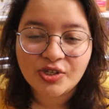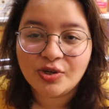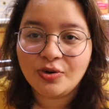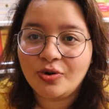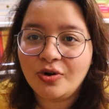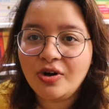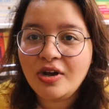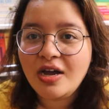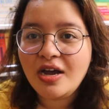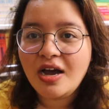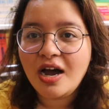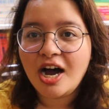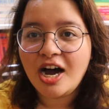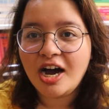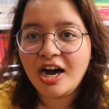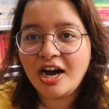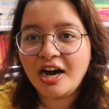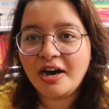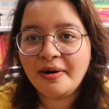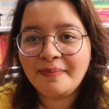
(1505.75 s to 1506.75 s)
So,
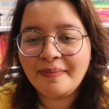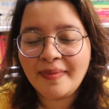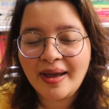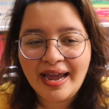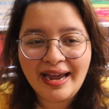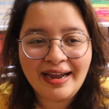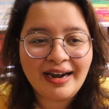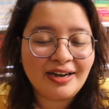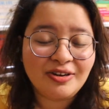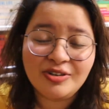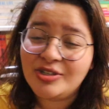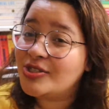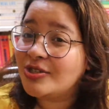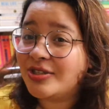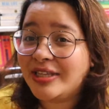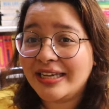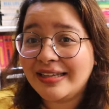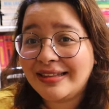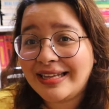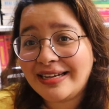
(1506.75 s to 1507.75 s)
and I also
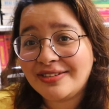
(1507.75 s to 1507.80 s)
think